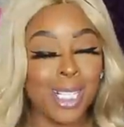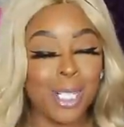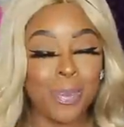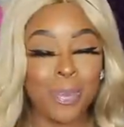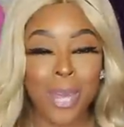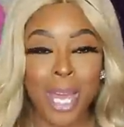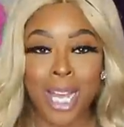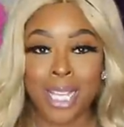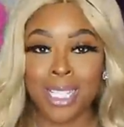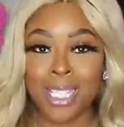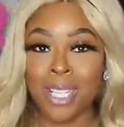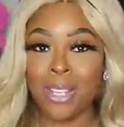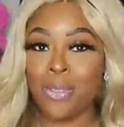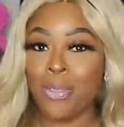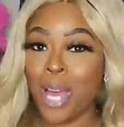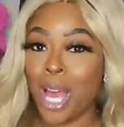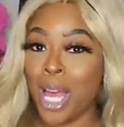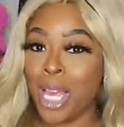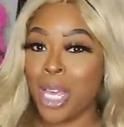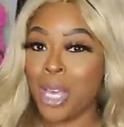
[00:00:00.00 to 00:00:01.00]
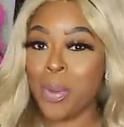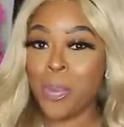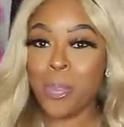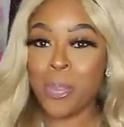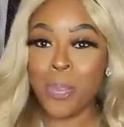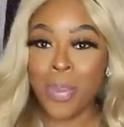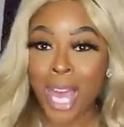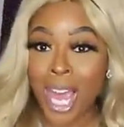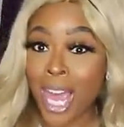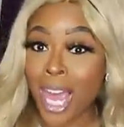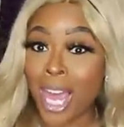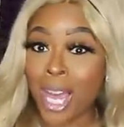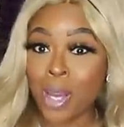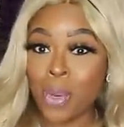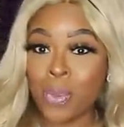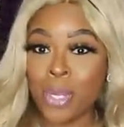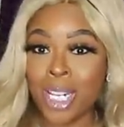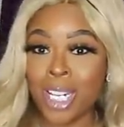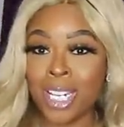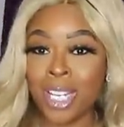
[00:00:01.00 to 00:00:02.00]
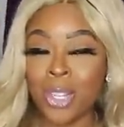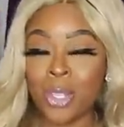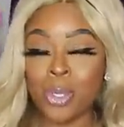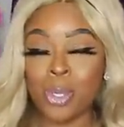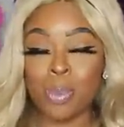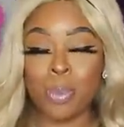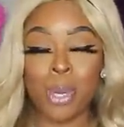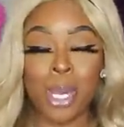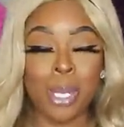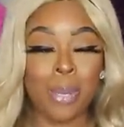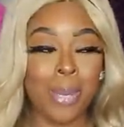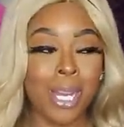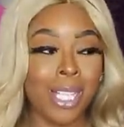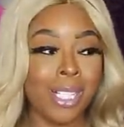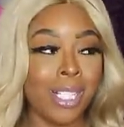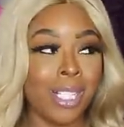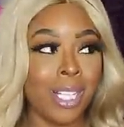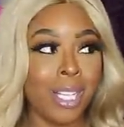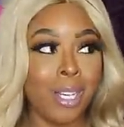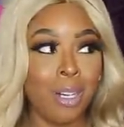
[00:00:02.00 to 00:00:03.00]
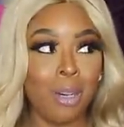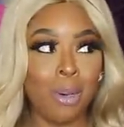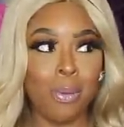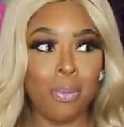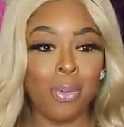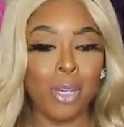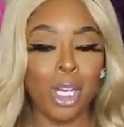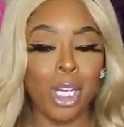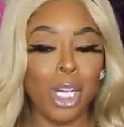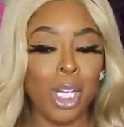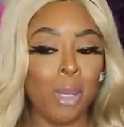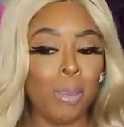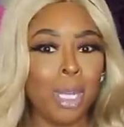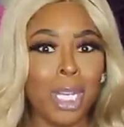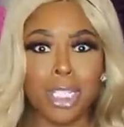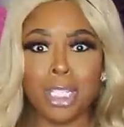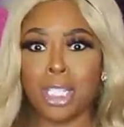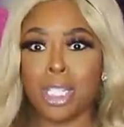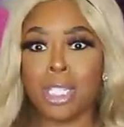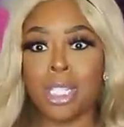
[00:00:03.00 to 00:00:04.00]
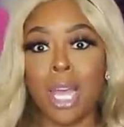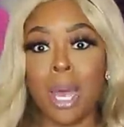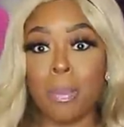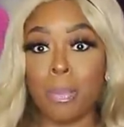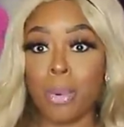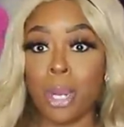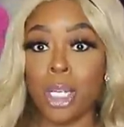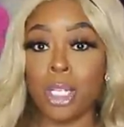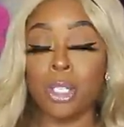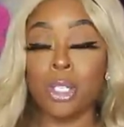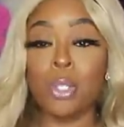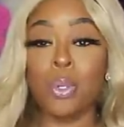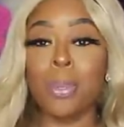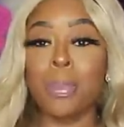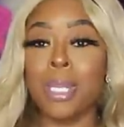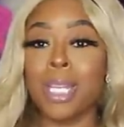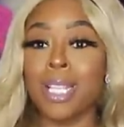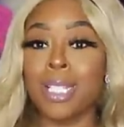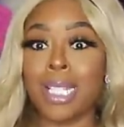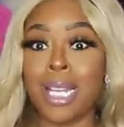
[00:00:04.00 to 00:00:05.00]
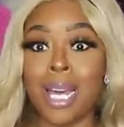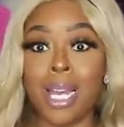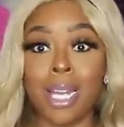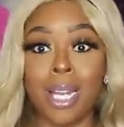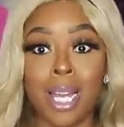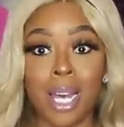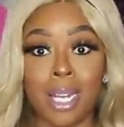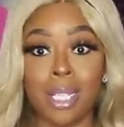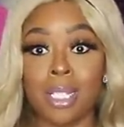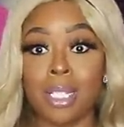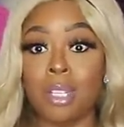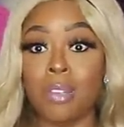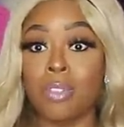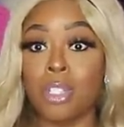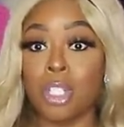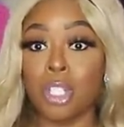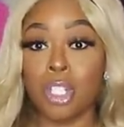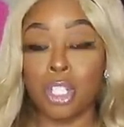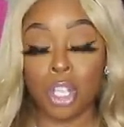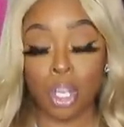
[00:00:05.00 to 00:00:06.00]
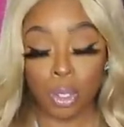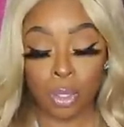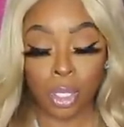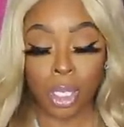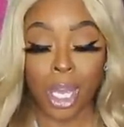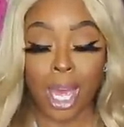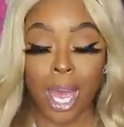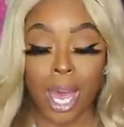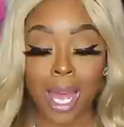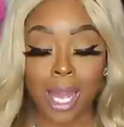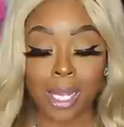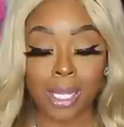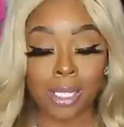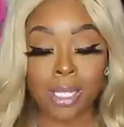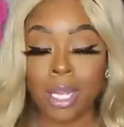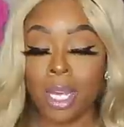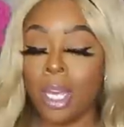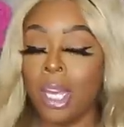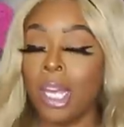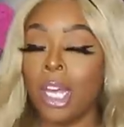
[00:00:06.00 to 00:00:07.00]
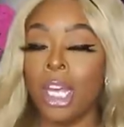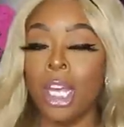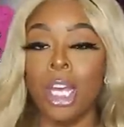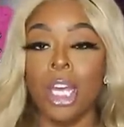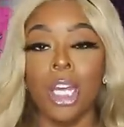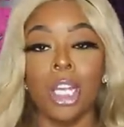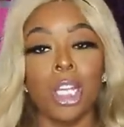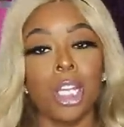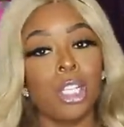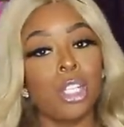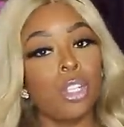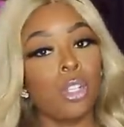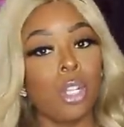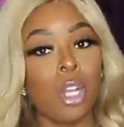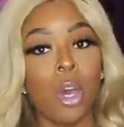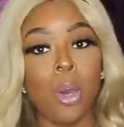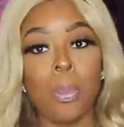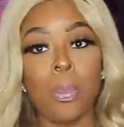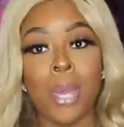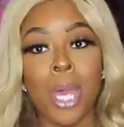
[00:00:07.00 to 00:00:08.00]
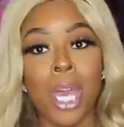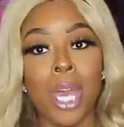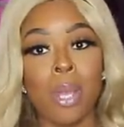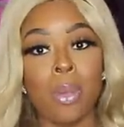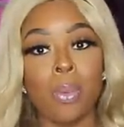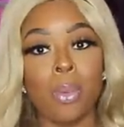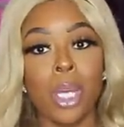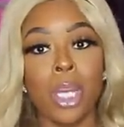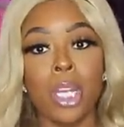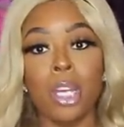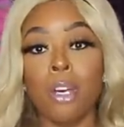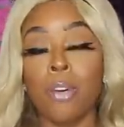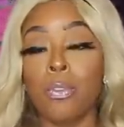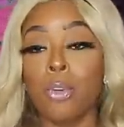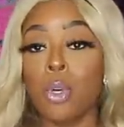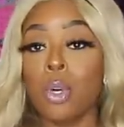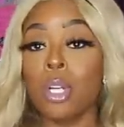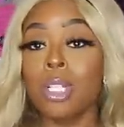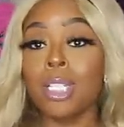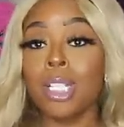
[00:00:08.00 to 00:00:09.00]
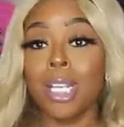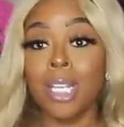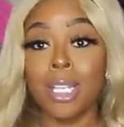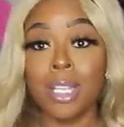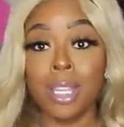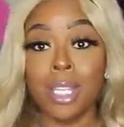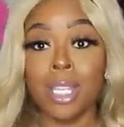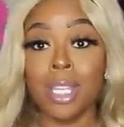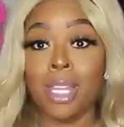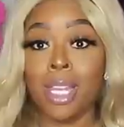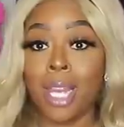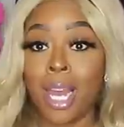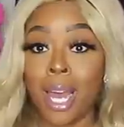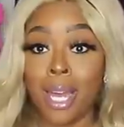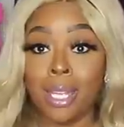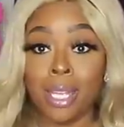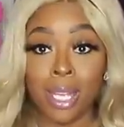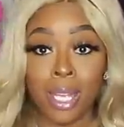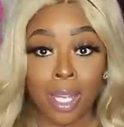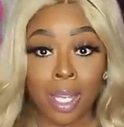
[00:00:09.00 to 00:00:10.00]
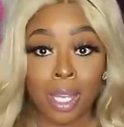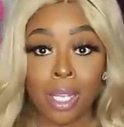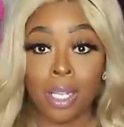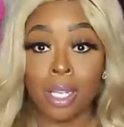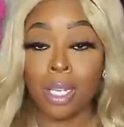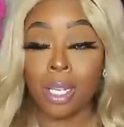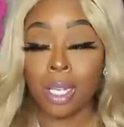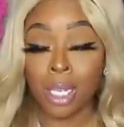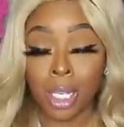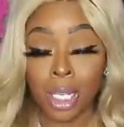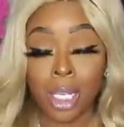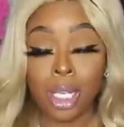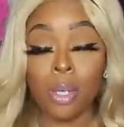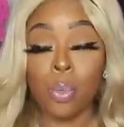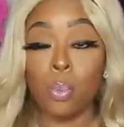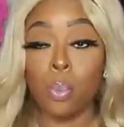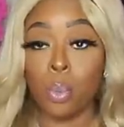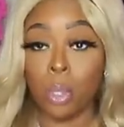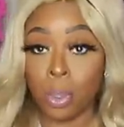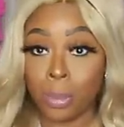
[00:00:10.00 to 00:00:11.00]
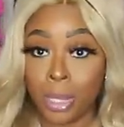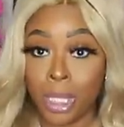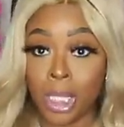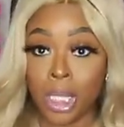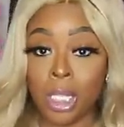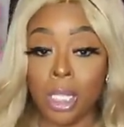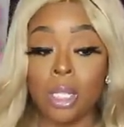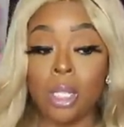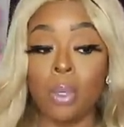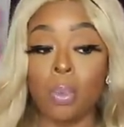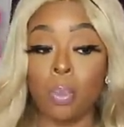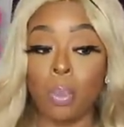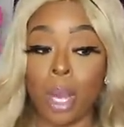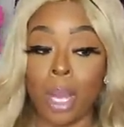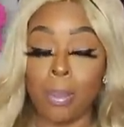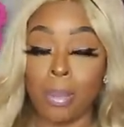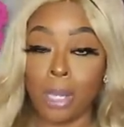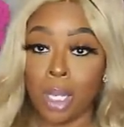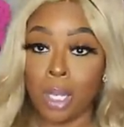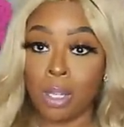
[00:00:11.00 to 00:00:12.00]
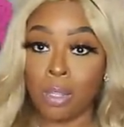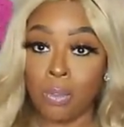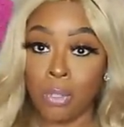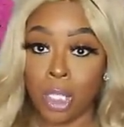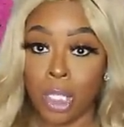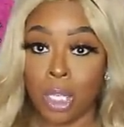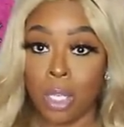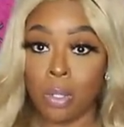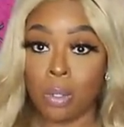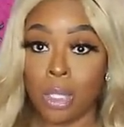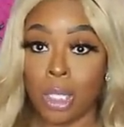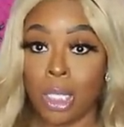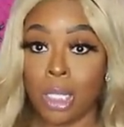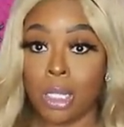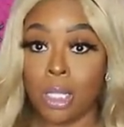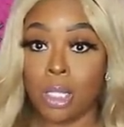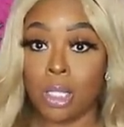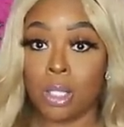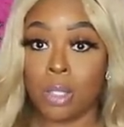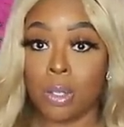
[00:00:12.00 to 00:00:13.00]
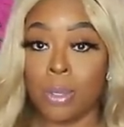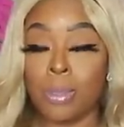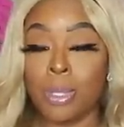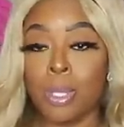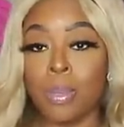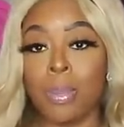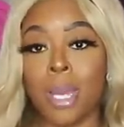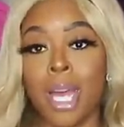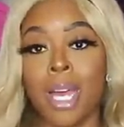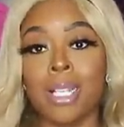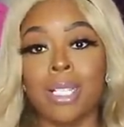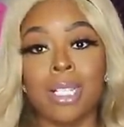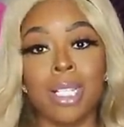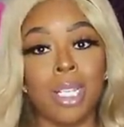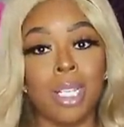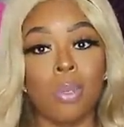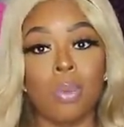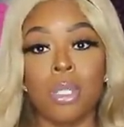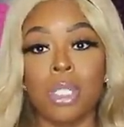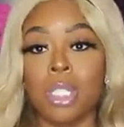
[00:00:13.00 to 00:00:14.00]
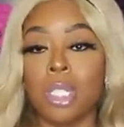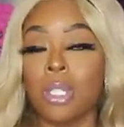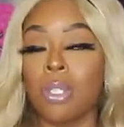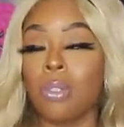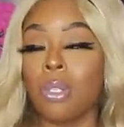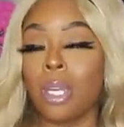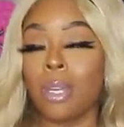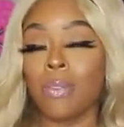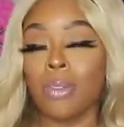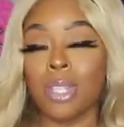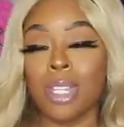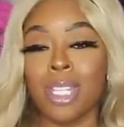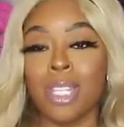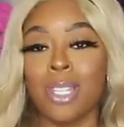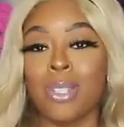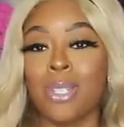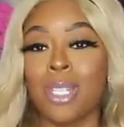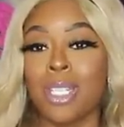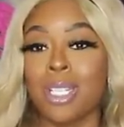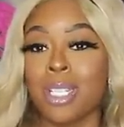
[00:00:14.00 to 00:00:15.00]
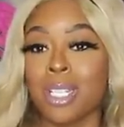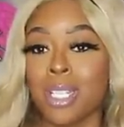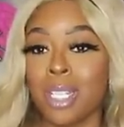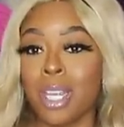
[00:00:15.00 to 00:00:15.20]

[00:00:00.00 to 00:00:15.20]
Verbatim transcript: is massive i am back with another spoiling myself um, let's just hop right into it because i got a lot of stuff to show you guys get your notepad ready of course anything that I can link will be linked right below the video click the description box and it will tell you everything you need to